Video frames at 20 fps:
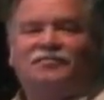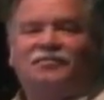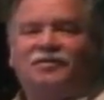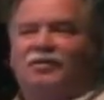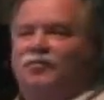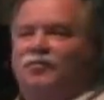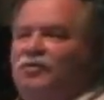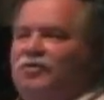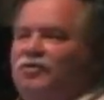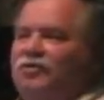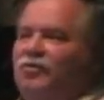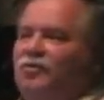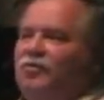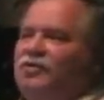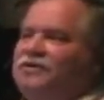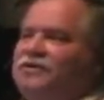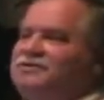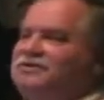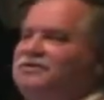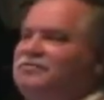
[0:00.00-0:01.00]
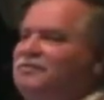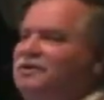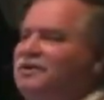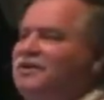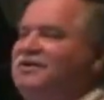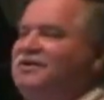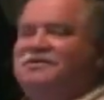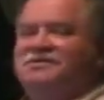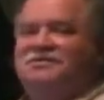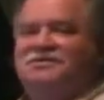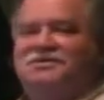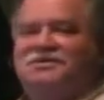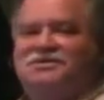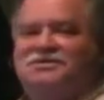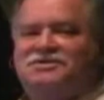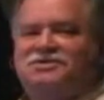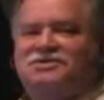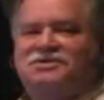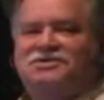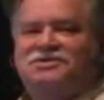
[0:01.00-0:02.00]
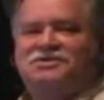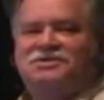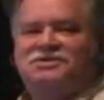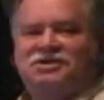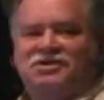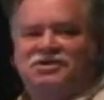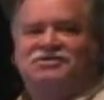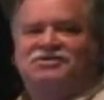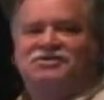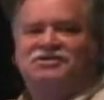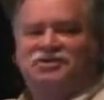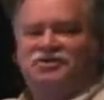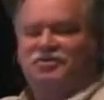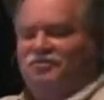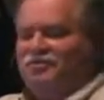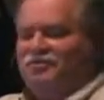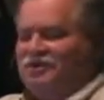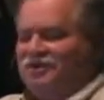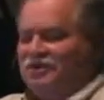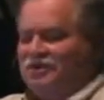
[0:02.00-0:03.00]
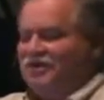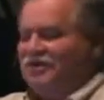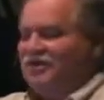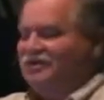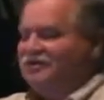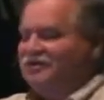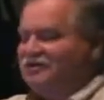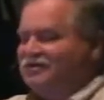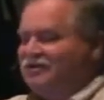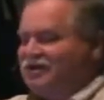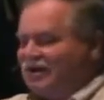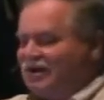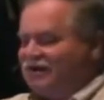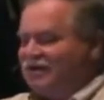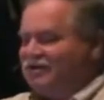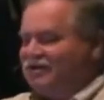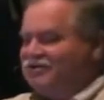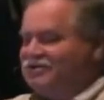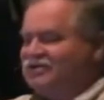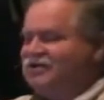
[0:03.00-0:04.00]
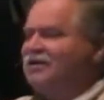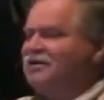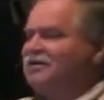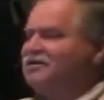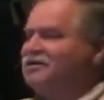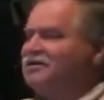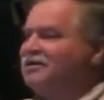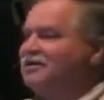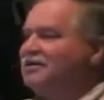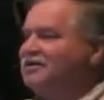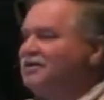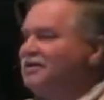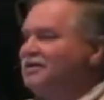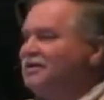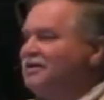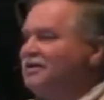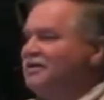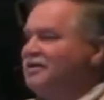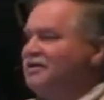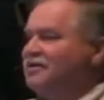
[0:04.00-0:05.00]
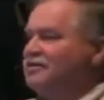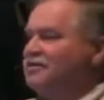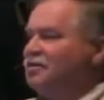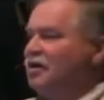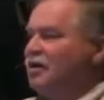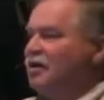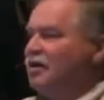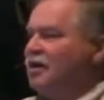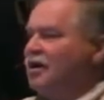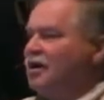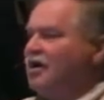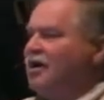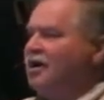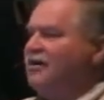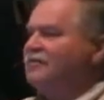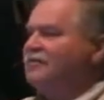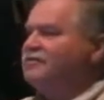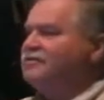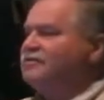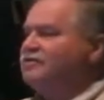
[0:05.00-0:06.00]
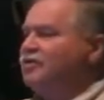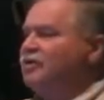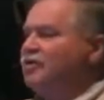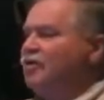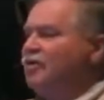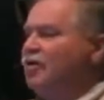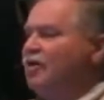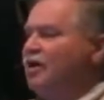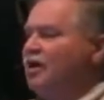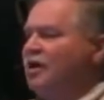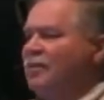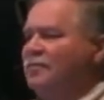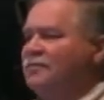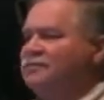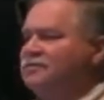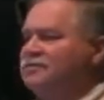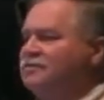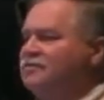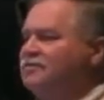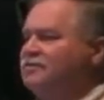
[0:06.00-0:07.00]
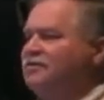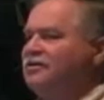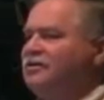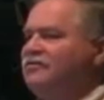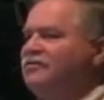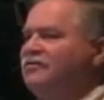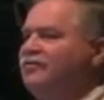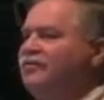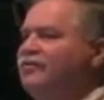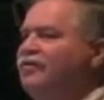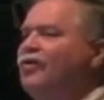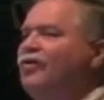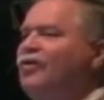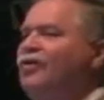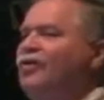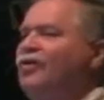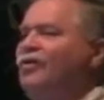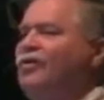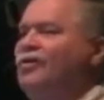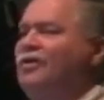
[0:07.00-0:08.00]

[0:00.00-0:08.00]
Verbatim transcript: We're the ones that make a decision to chase Him to that extent. So our lives are absolutely full